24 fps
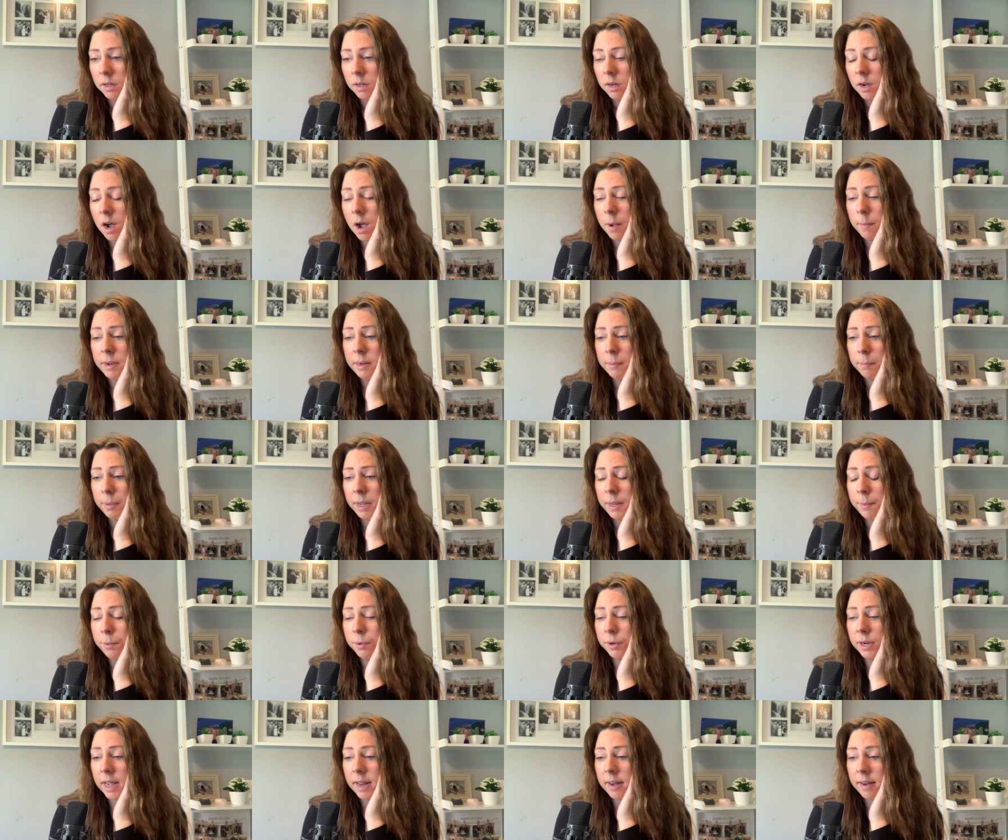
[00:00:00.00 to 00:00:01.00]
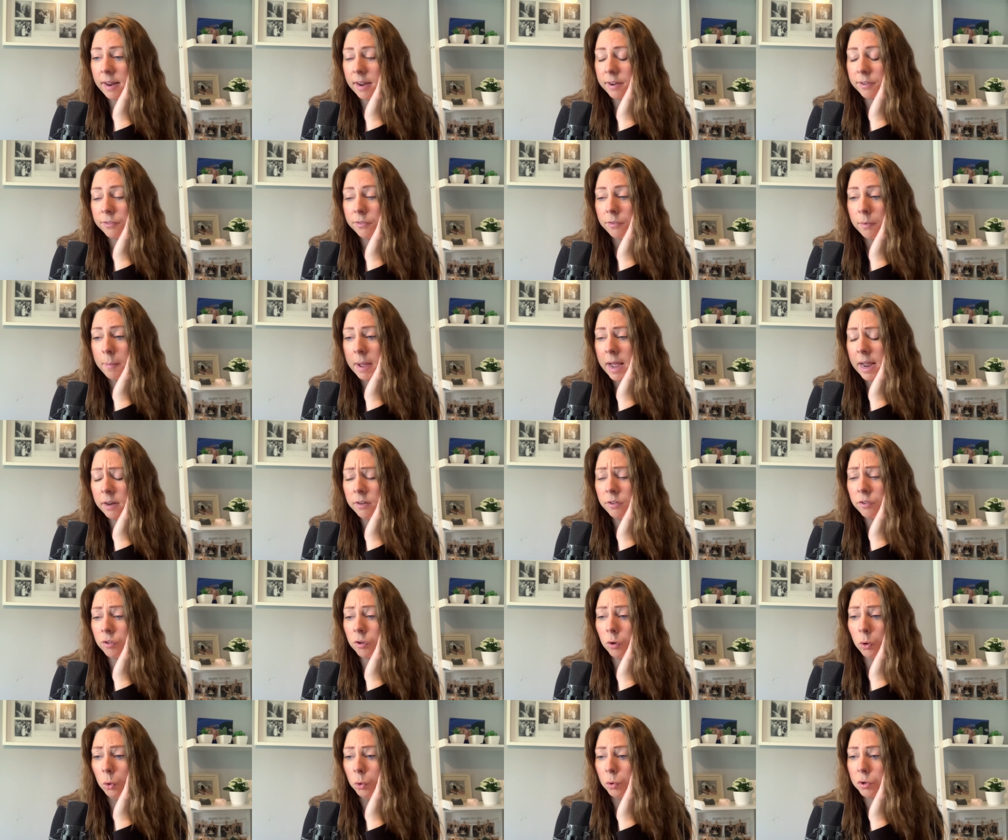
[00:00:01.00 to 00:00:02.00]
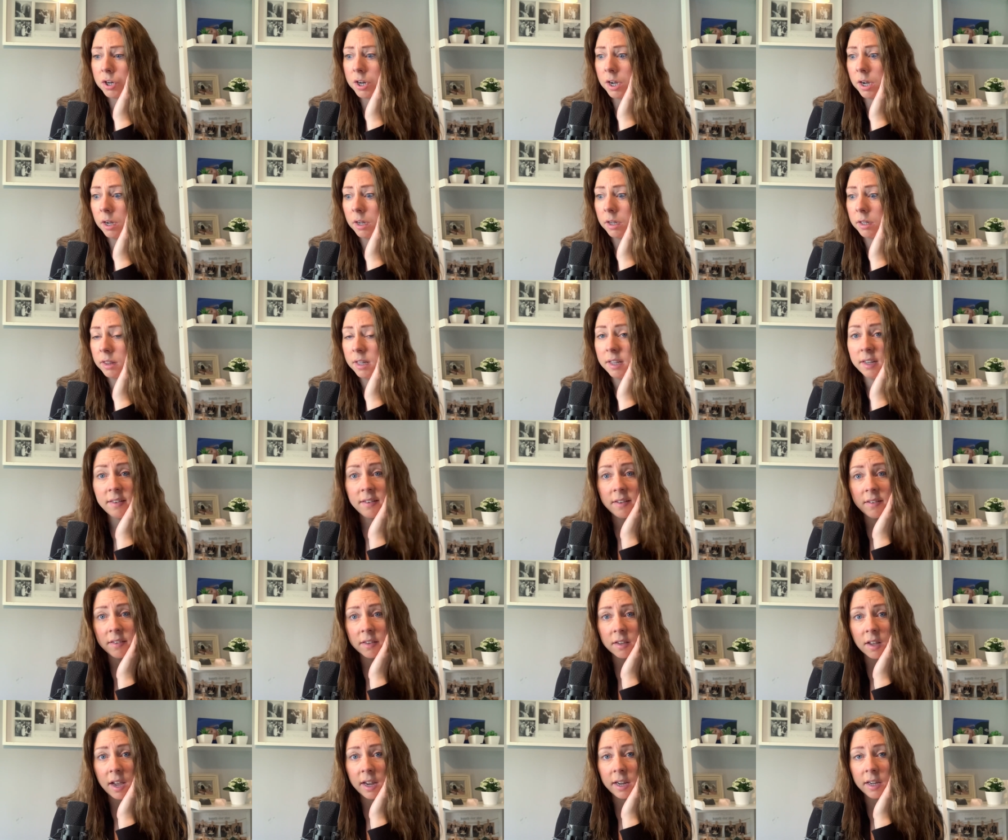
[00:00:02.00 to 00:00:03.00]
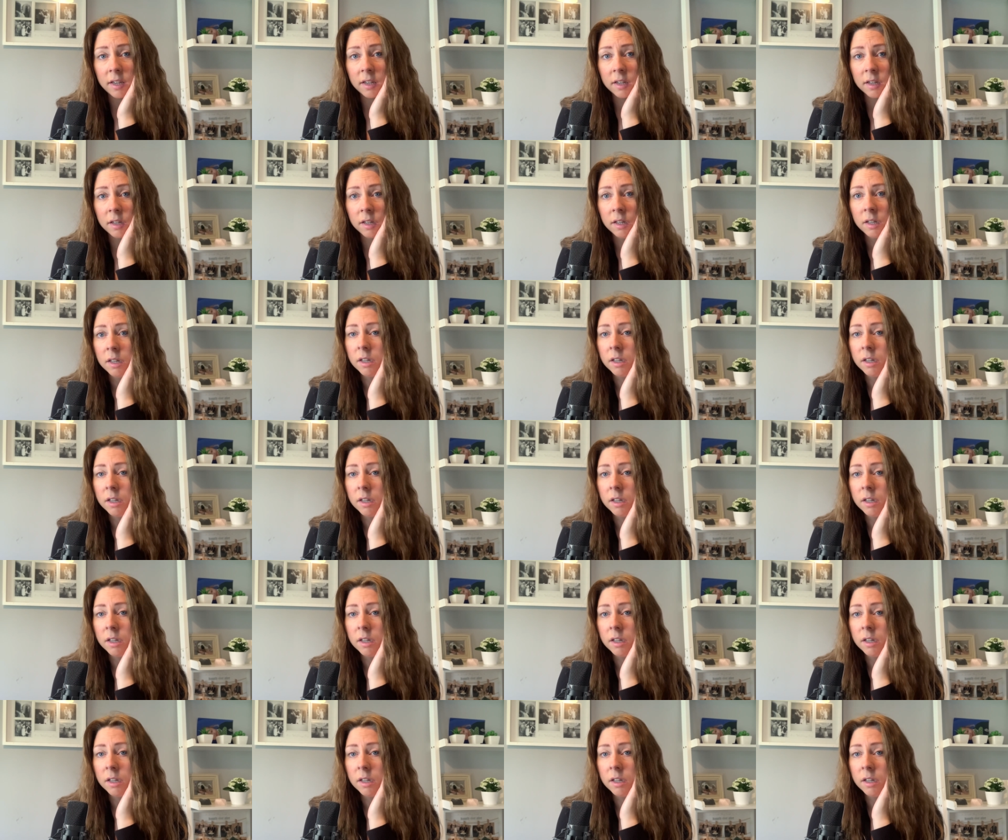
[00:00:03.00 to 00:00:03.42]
I mean, people get less for manslaughter. This is like.